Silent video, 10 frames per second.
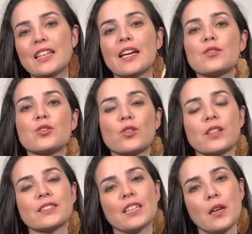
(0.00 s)
then I'm just
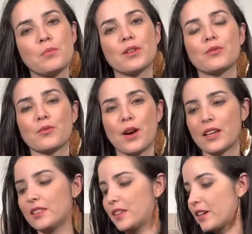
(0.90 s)
gonna tape it
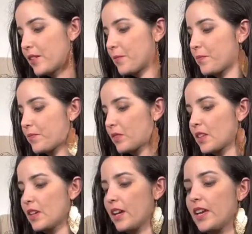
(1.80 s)
right there.
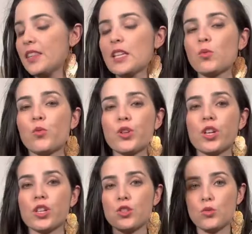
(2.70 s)
And that's what we're
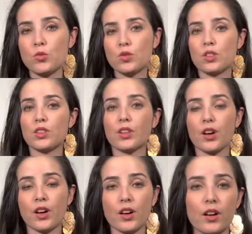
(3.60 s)
gonna use
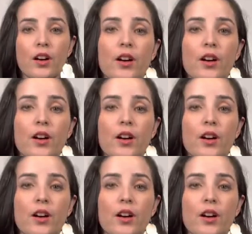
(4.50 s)
the